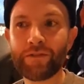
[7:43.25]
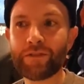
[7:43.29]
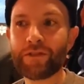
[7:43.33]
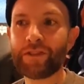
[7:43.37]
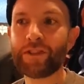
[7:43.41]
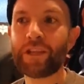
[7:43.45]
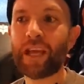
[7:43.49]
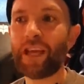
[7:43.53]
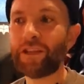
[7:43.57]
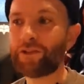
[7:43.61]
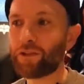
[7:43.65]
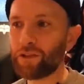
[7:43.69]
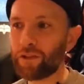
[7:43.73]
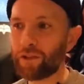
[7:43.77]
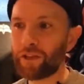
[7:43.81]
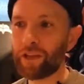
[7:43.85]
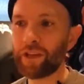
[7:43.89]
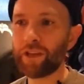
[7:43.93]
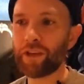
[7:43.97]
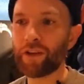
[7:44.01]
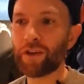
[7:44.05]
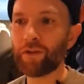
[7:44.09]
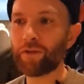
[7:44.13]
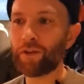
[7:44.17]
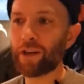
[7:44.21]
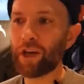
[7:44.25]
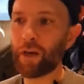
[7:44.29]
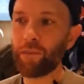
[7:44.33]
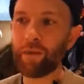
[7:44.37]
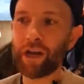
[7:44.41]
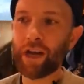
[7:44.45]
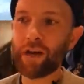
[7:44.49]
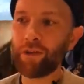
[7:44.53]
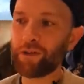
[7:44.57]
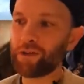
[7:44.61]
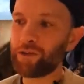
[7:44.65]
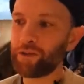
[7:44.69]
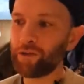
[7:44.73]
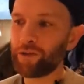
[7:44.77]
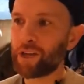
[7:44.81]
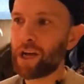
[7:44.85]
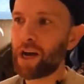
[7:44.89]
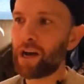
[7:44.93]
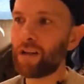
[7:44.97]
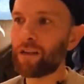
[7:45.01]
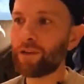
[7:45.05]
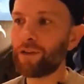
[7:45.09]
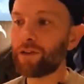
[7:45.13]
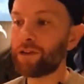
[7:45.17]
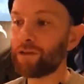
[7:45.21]
Skates are looking good. We're coming out with new
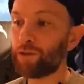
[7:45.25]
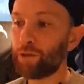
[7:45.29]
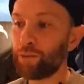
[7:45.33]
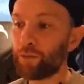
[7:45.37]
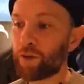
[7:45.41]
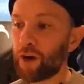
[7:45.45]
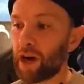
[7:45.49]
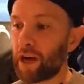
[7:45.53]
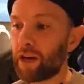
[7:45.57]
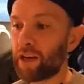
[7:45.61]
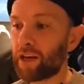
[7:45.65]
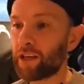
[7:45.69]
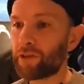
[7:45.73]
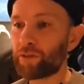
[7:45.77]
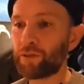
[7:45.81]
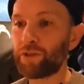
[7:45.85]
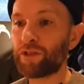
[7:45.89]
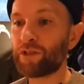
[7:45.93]
colors, new products.